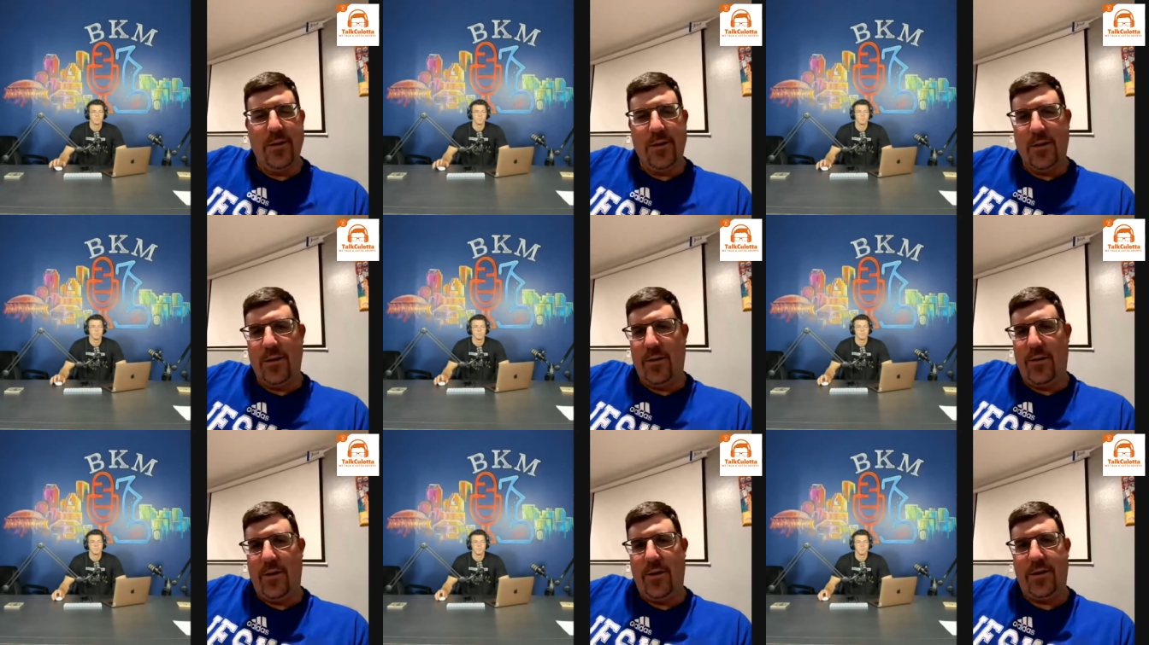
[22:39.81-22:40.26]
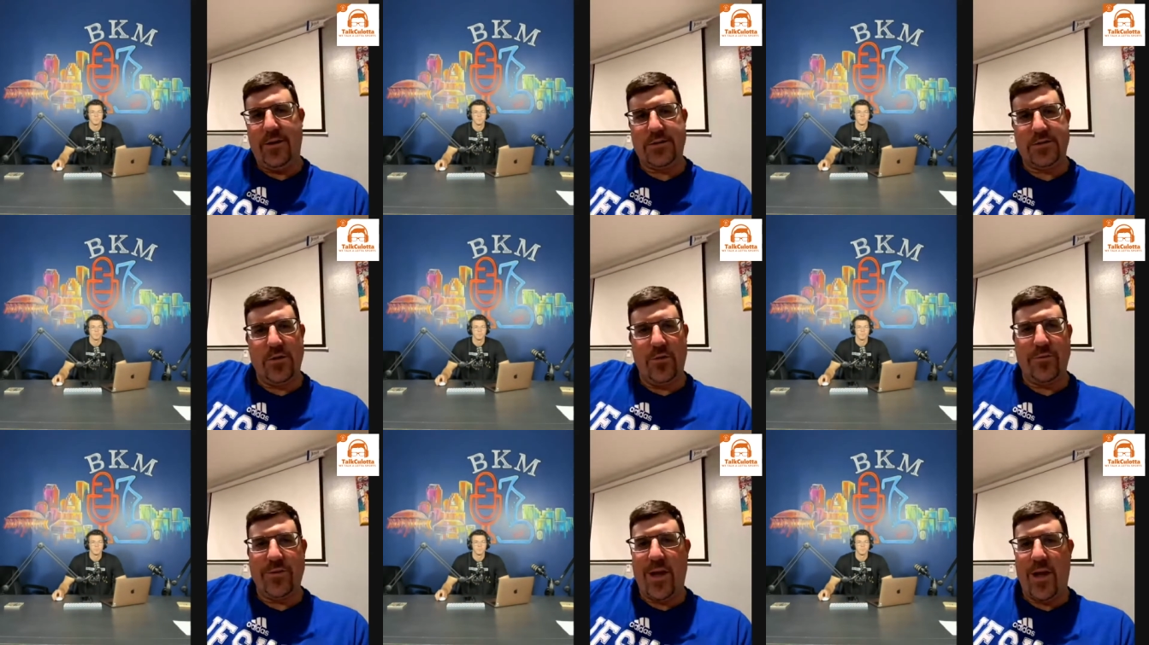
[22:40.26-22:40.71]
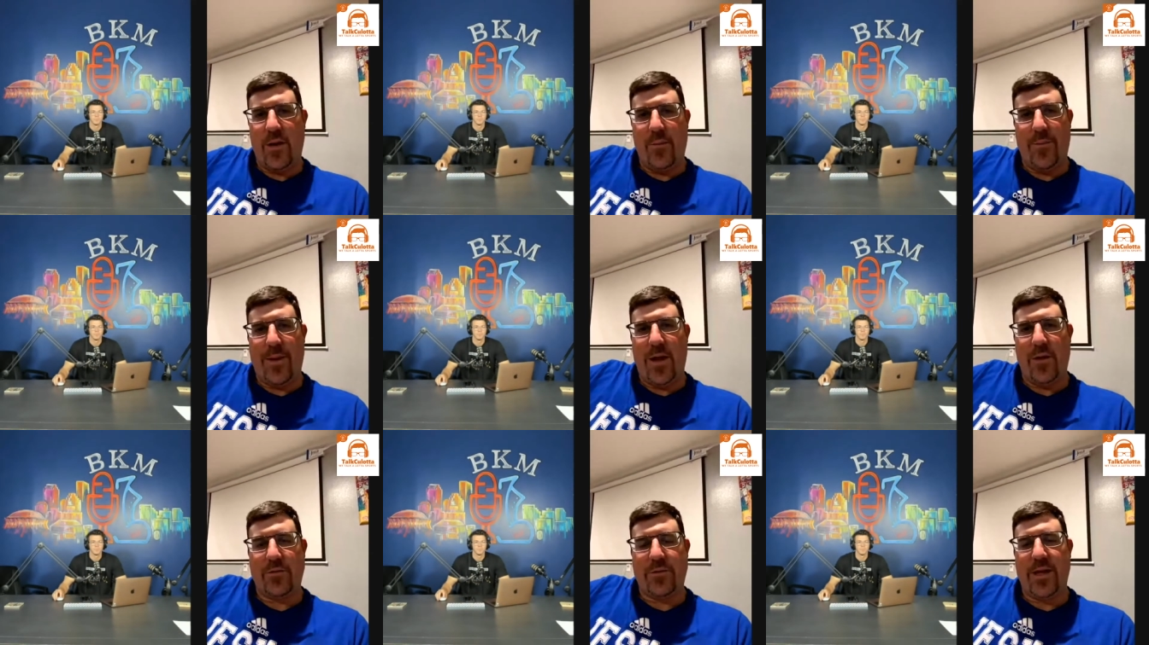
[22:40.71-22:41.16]
Uh, there's no doubt
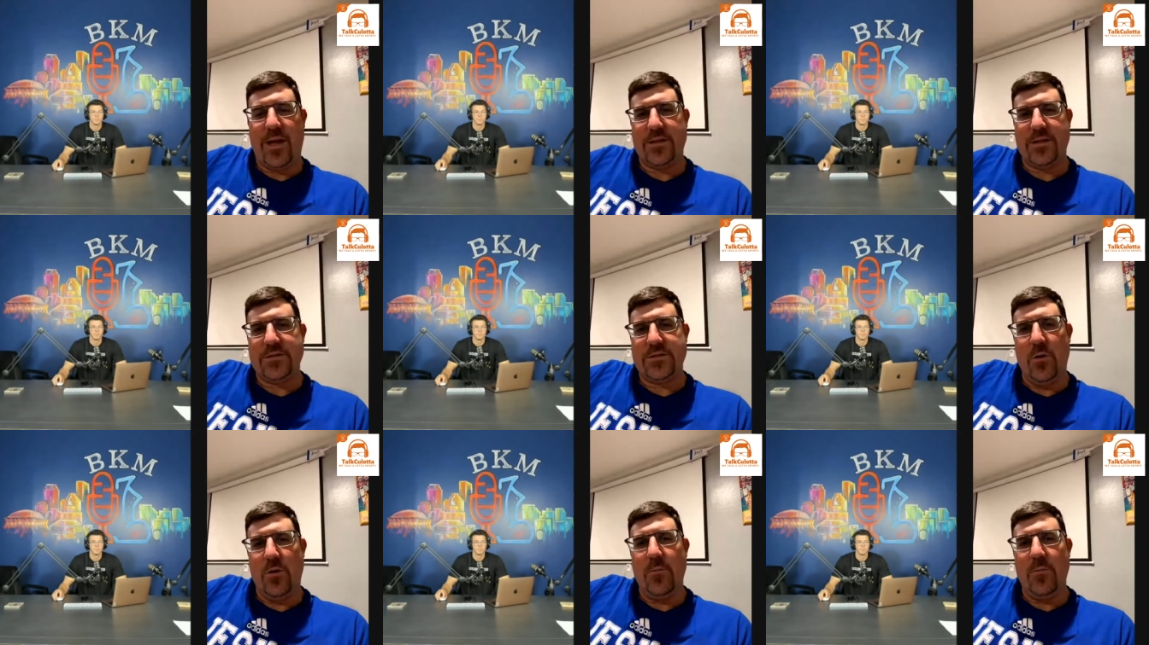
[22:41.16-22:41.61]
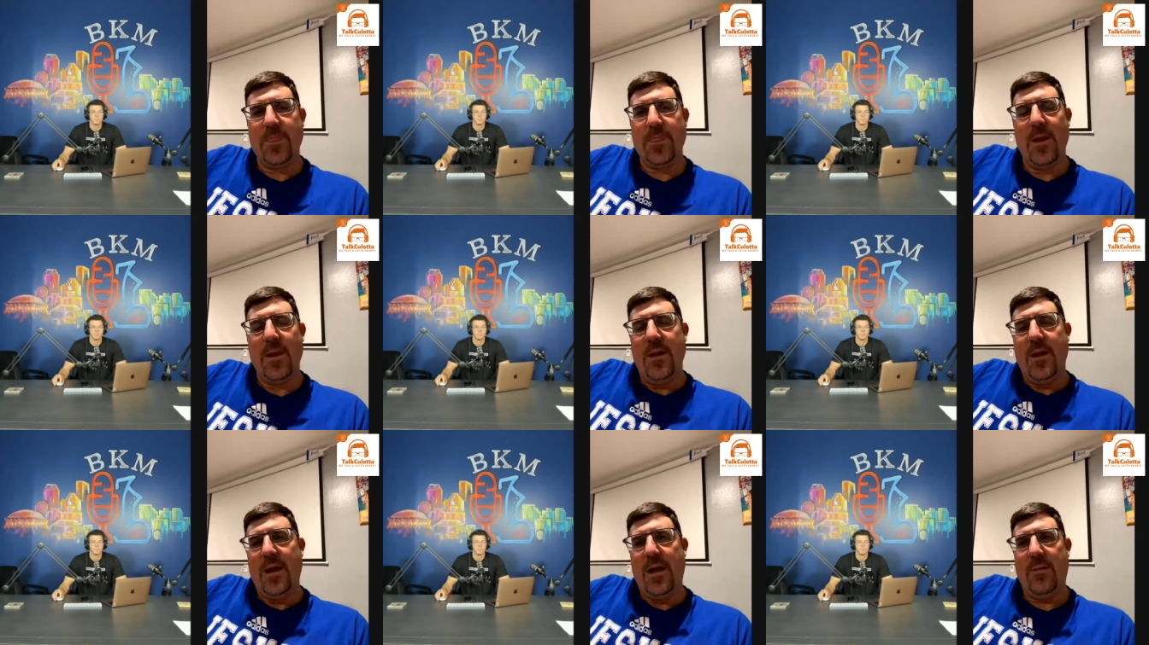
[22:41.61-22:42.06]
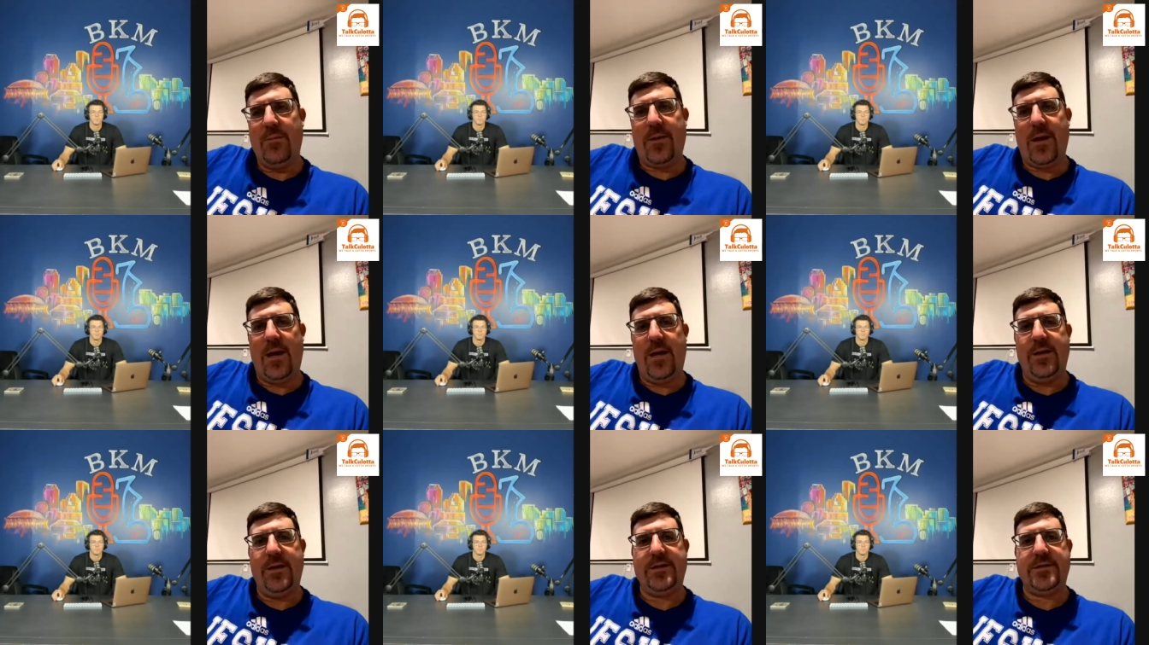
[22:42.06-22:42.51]
about that. So I'm kind of